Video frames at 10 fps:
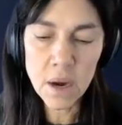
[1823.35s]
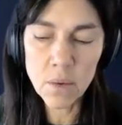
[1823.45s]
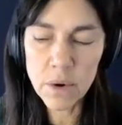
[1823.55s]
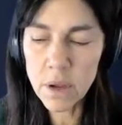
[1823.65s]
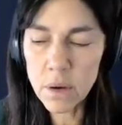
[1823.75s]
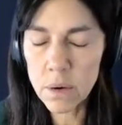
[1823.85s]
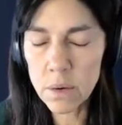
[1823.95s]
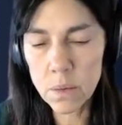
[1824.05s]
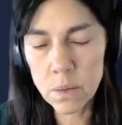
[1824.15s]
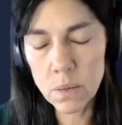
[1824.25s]
What
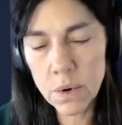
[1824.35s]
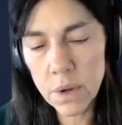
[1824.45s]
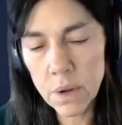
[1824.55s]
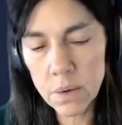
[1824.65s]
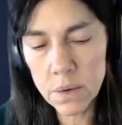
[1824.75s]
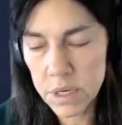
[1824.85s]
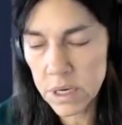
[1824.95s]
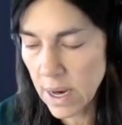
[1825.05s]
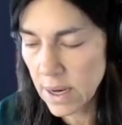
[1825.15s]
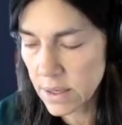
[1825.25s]
are your
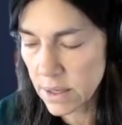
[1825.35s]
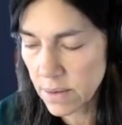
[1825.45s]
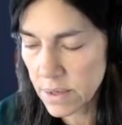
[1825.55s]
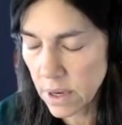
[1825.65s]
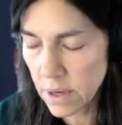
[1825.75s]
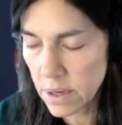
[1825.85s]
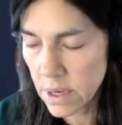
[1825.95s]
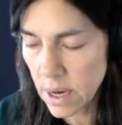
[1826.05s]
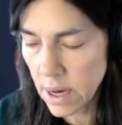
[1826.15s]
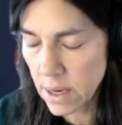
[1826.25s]
takes? I was going
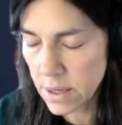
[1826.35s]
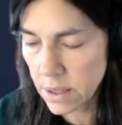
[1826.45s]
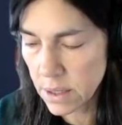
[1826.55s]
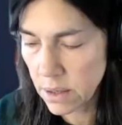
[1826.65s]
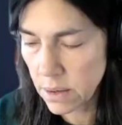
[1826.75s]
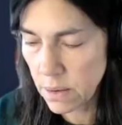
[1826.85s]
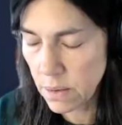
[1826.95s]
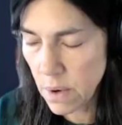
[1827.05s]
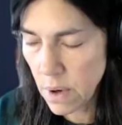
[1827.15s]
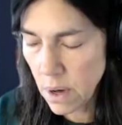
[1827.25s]
to ask
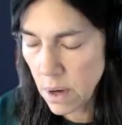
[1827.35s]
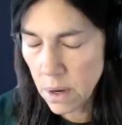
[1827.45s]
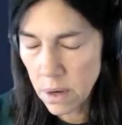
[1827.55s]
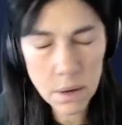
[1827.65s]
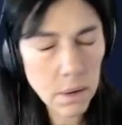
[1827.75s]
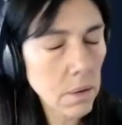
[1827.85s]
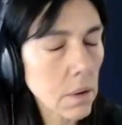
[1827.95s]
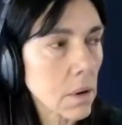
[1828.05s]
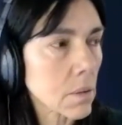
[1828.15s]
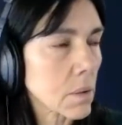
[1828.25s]
you, oh
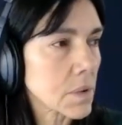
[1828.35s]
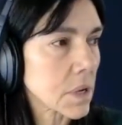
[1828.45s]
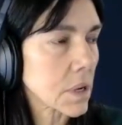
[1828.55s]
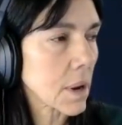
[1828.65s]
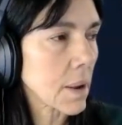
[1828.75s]
God, what was it?